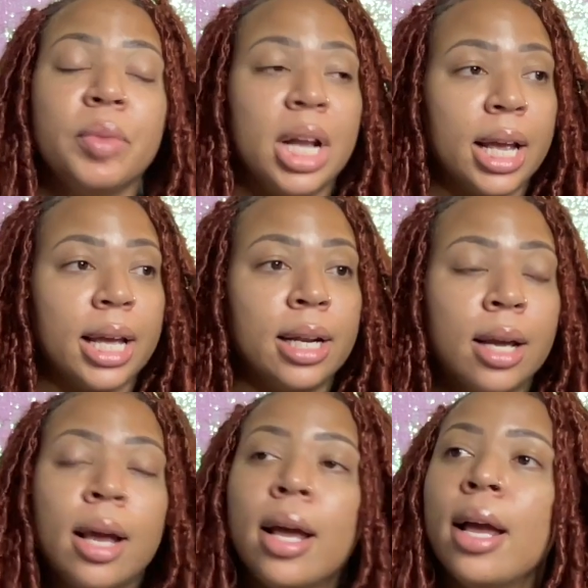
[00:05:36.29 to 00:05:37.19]
And
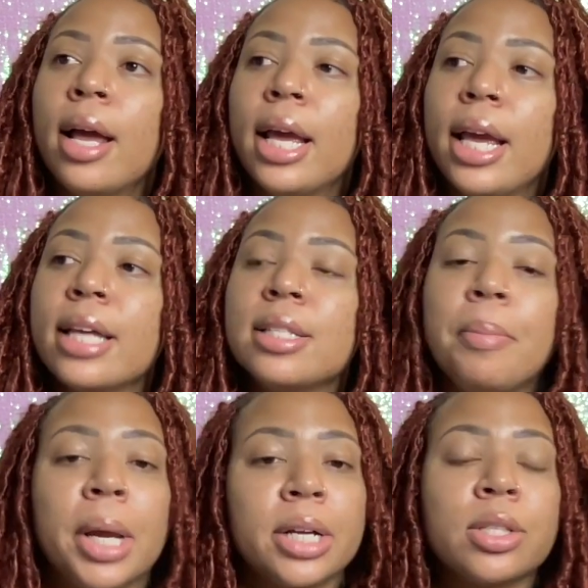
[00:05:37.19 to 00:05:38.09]
he has
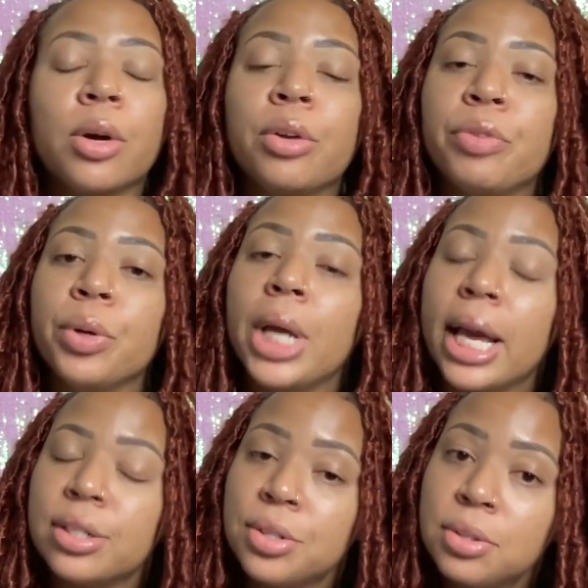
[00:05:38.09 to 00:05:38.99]
embarrassed her on a few
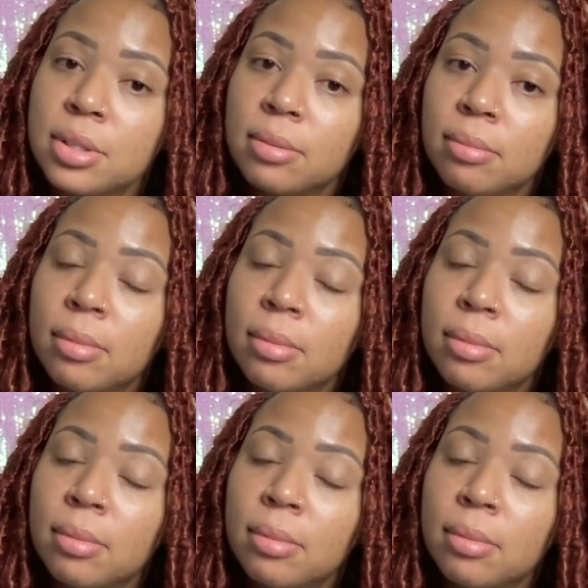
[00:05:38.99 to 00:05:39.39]
occasions